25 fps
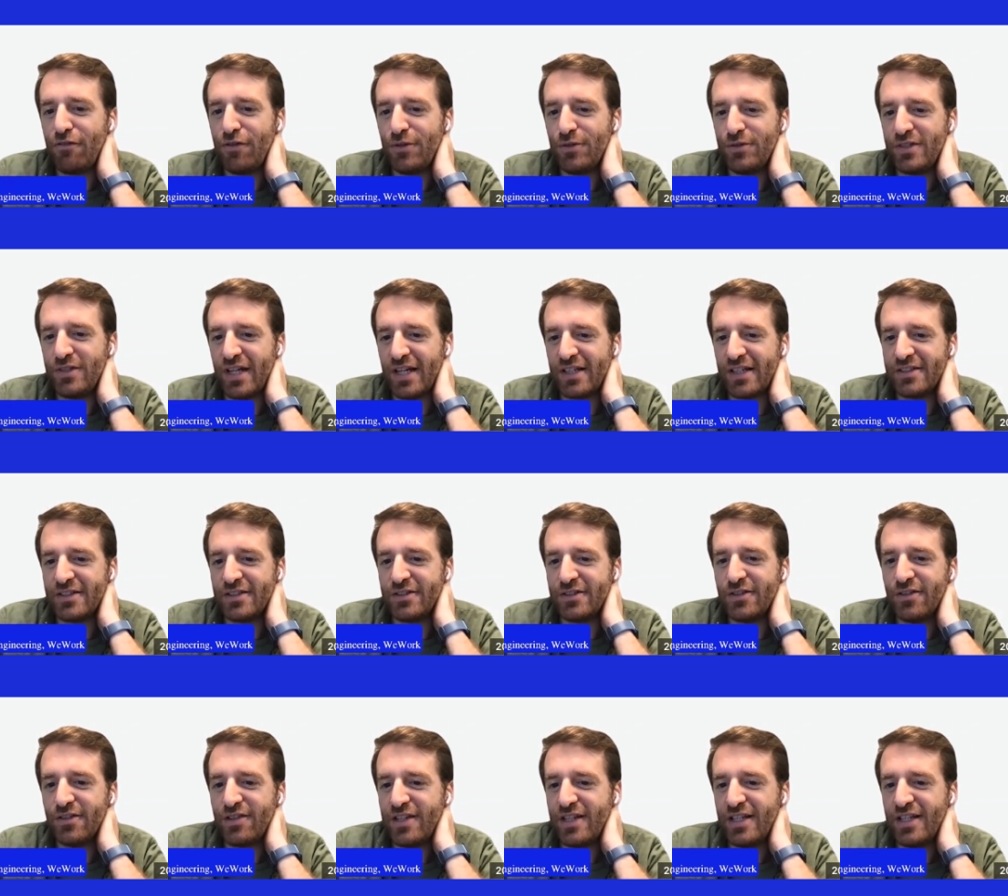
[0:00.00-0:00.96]
give a few
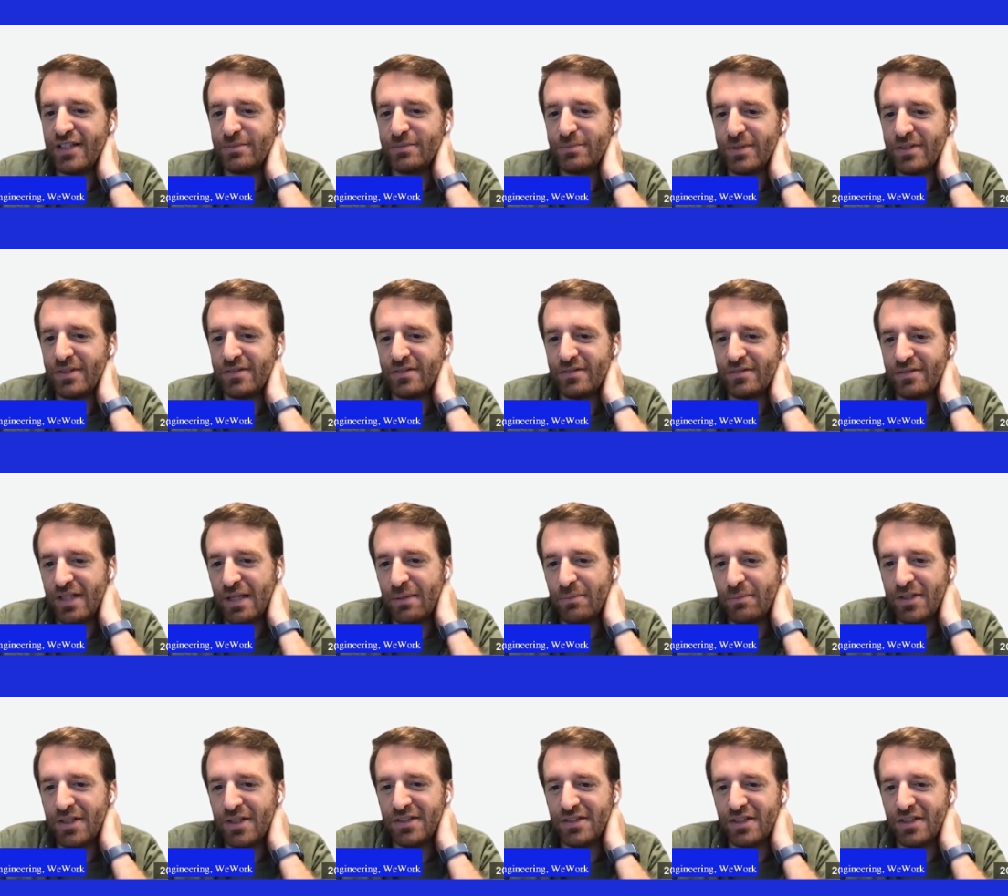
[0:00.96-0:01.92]
technical things, but
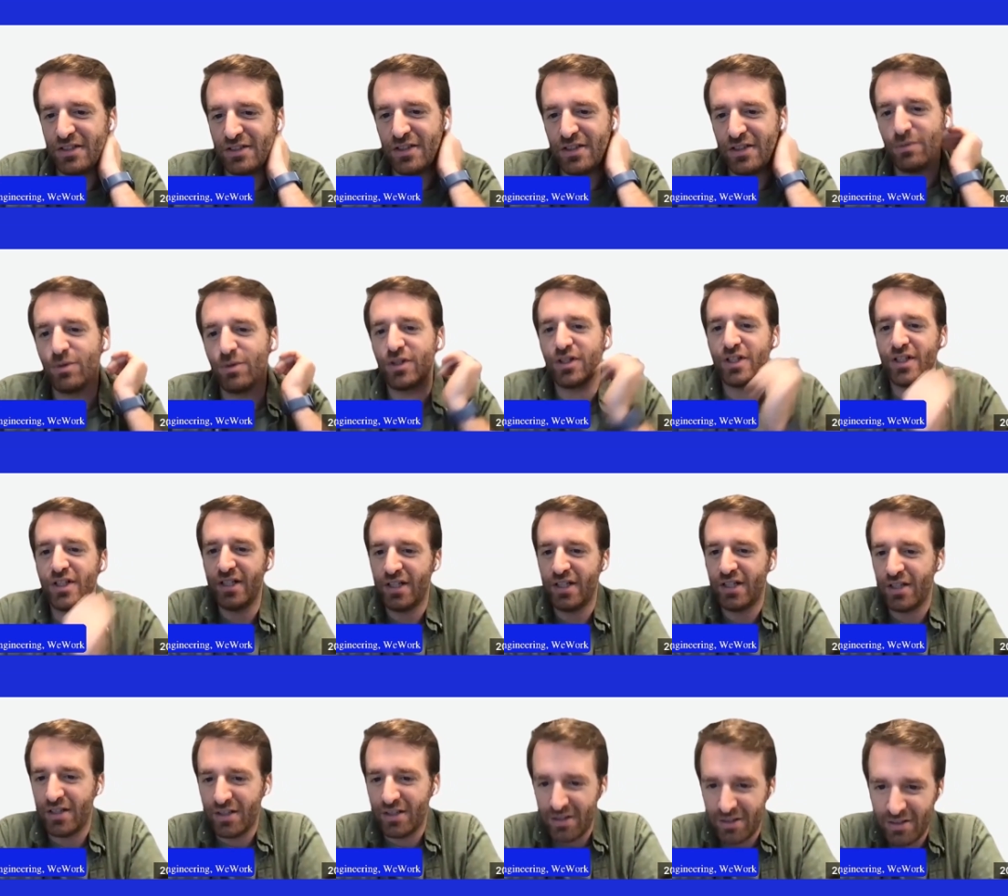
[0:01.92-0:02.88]
Emily is actually
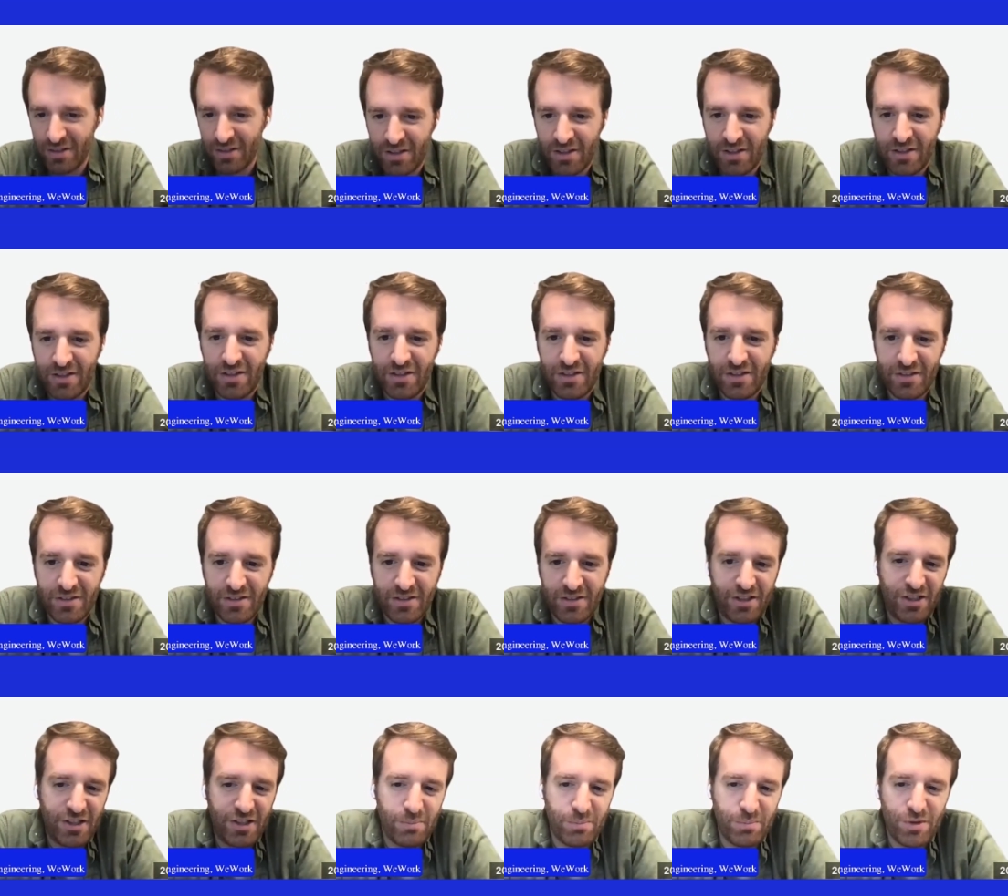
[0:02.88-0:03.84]
working on
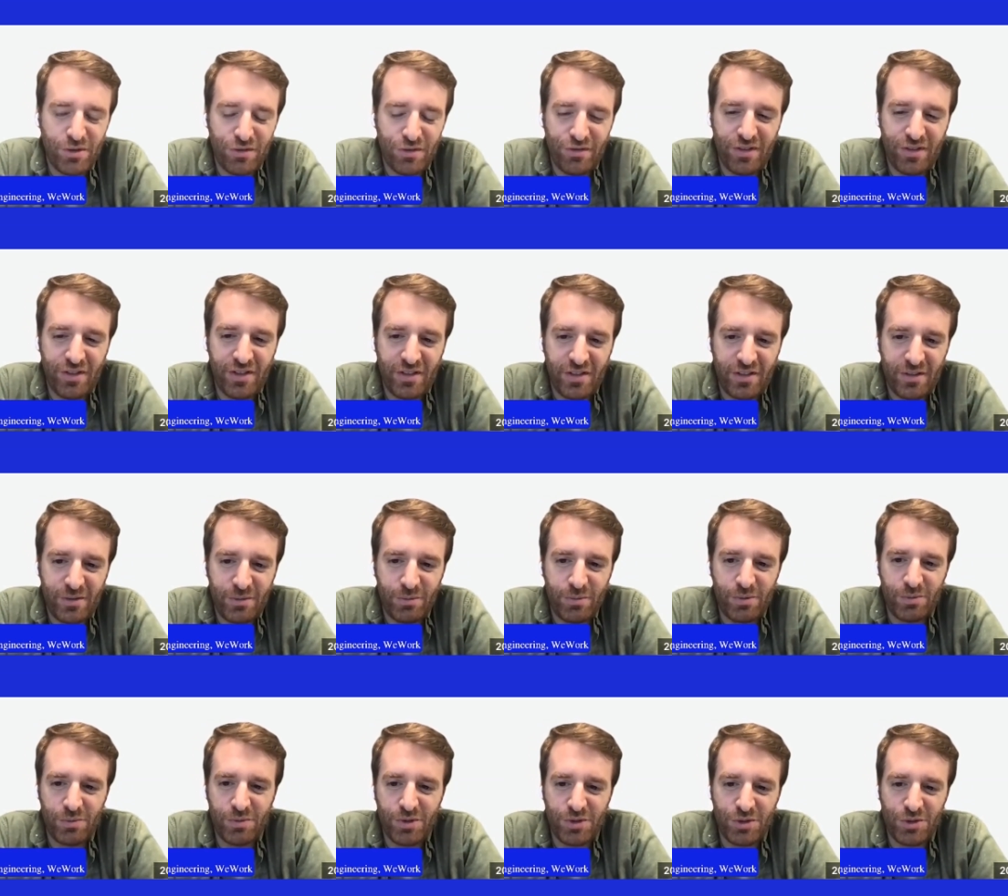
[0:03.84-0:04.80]
improving
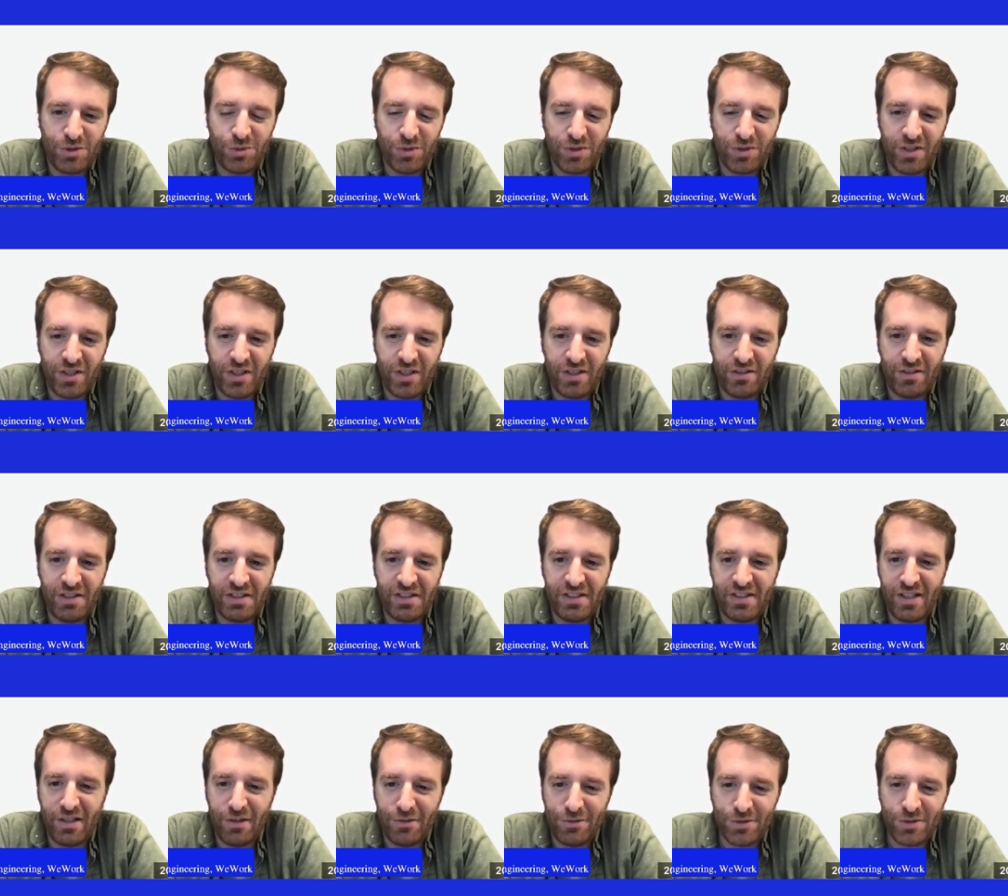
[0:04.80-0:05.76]
what we're doing there right
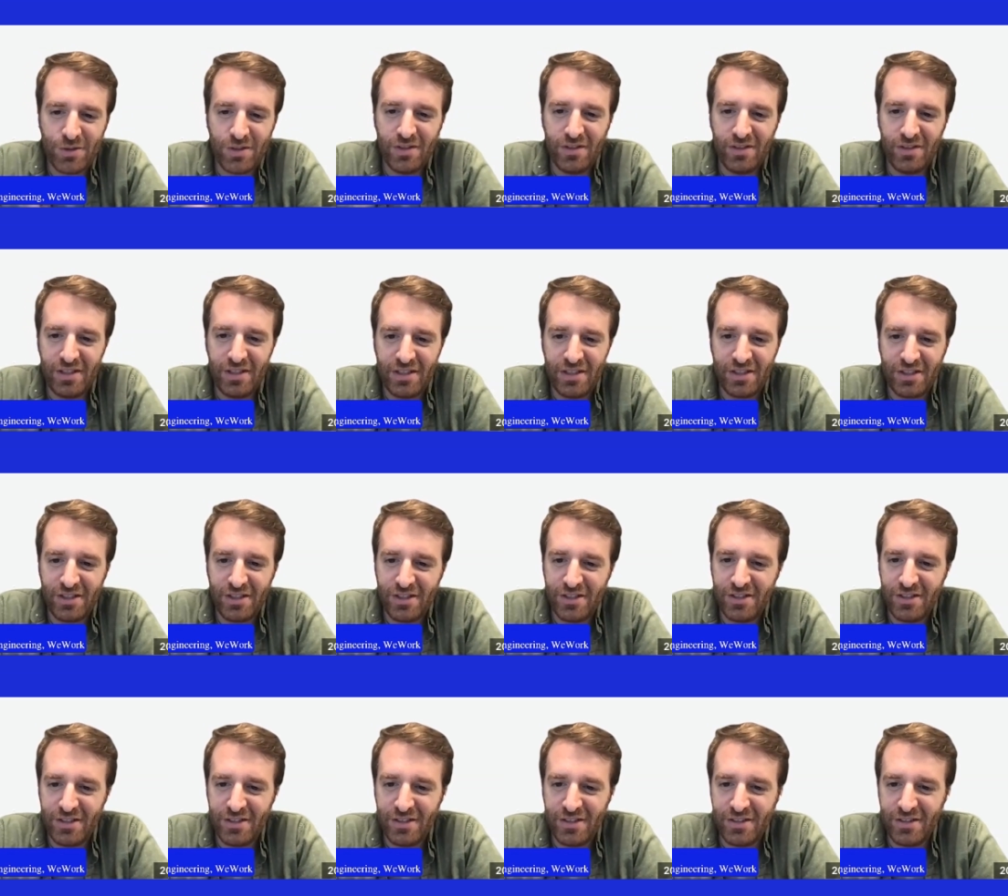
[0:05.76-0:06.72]
now. So I'll let
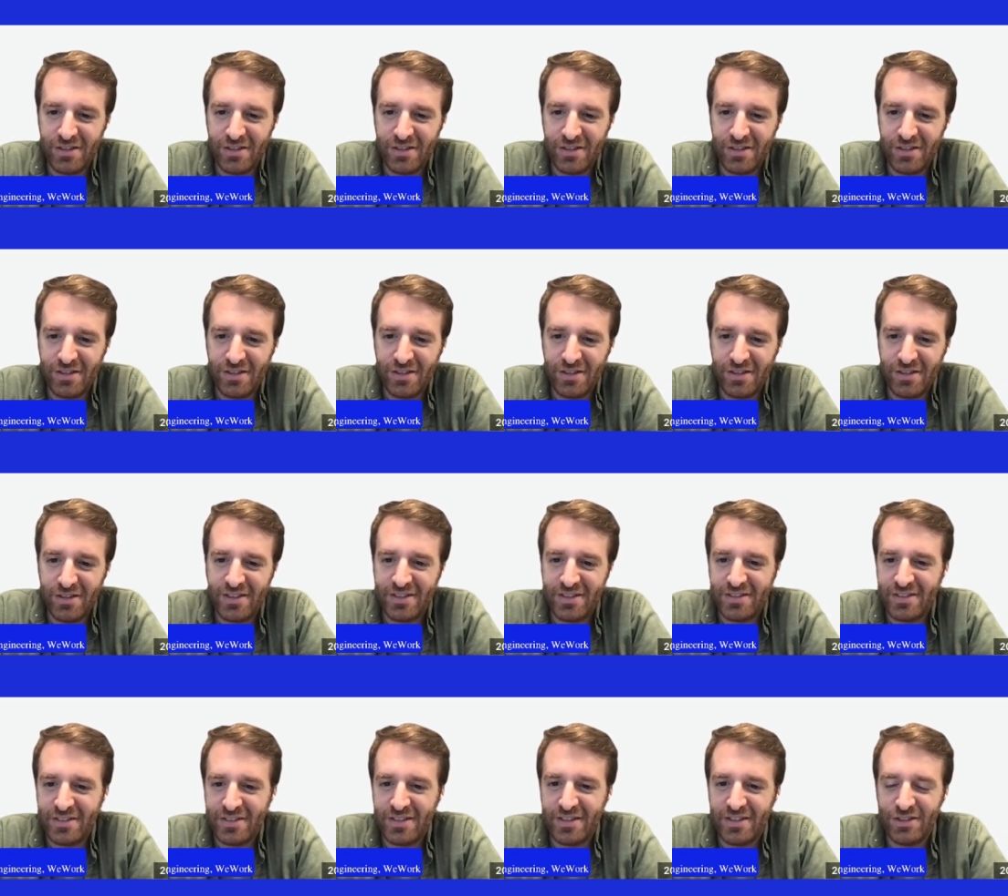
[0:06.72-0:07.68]
her, I think,
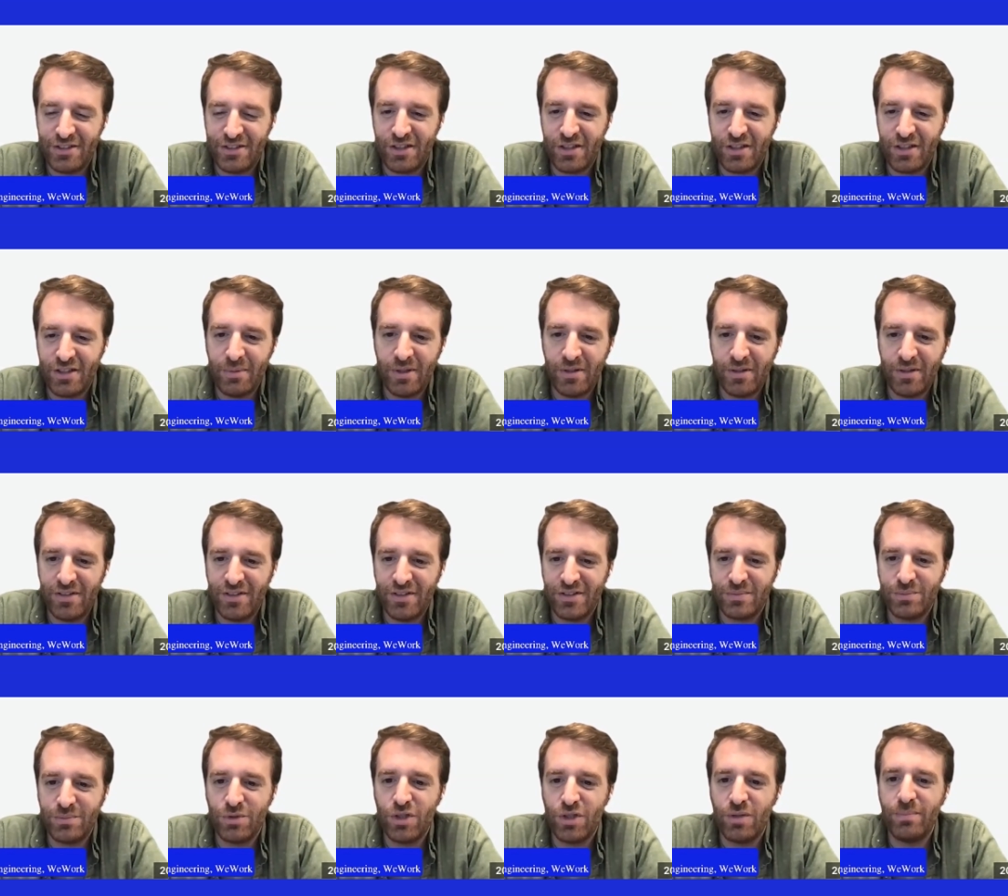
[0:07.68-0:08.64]
talk
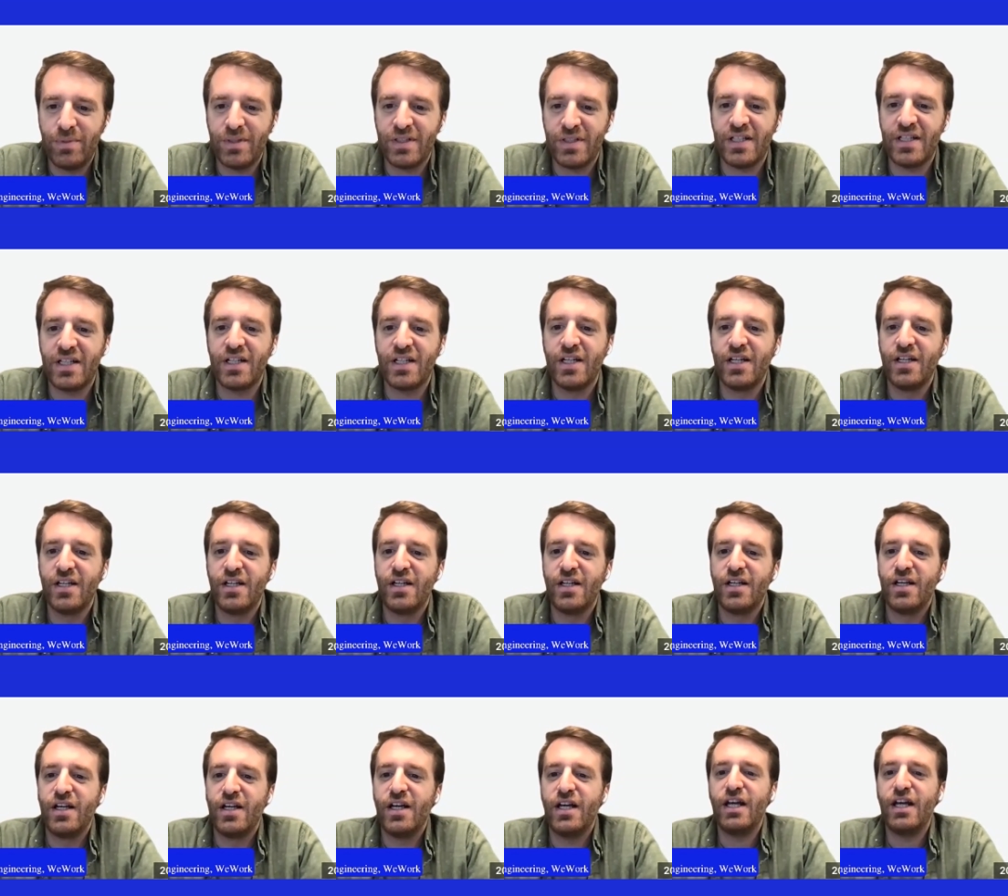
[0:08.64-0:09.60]
about this more. But like,
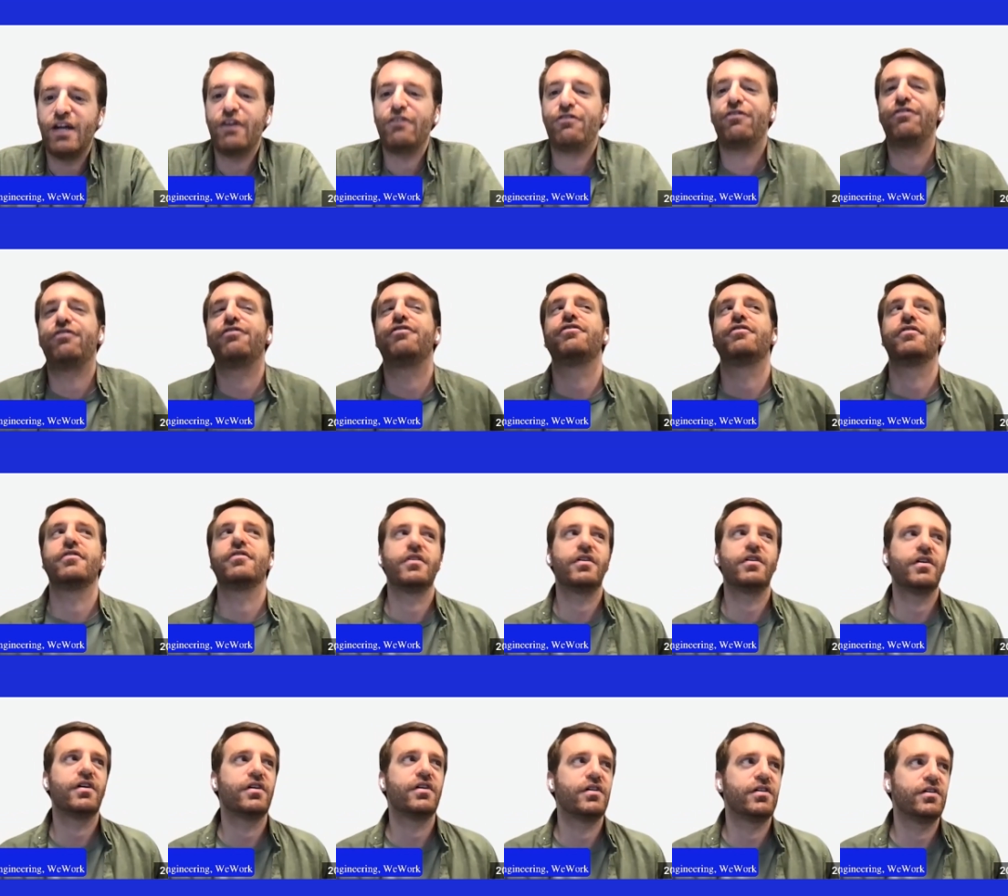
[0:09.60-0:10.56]
if
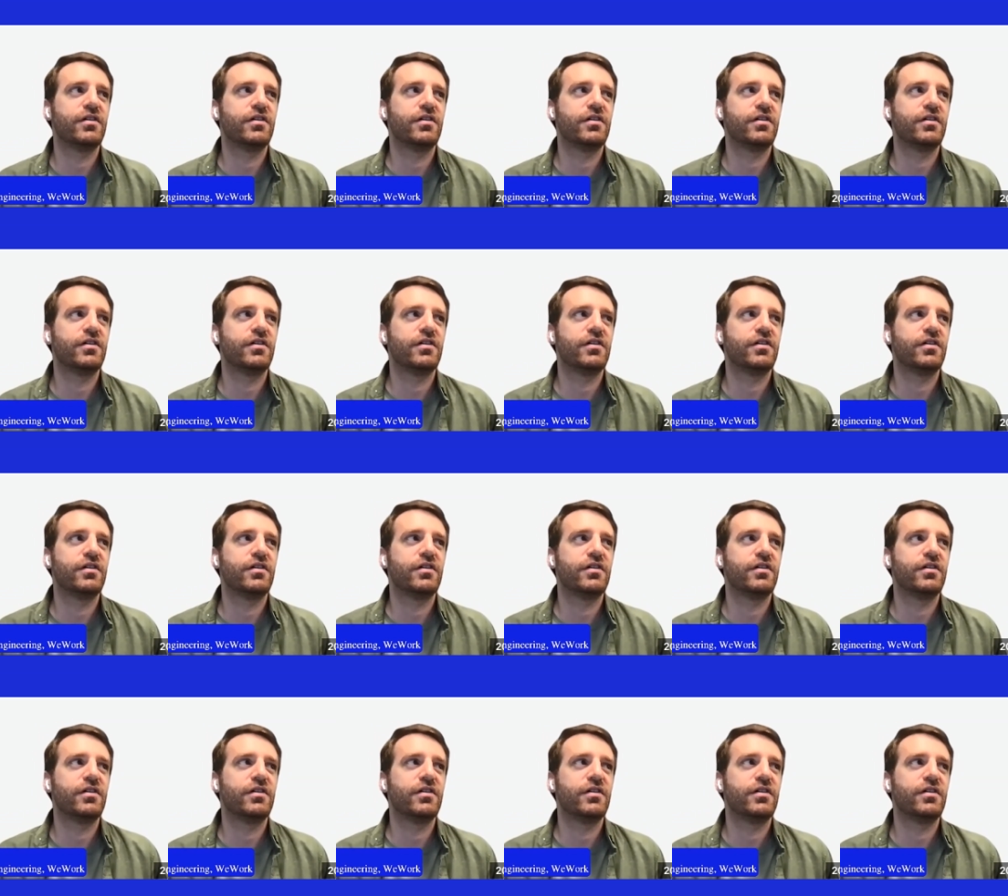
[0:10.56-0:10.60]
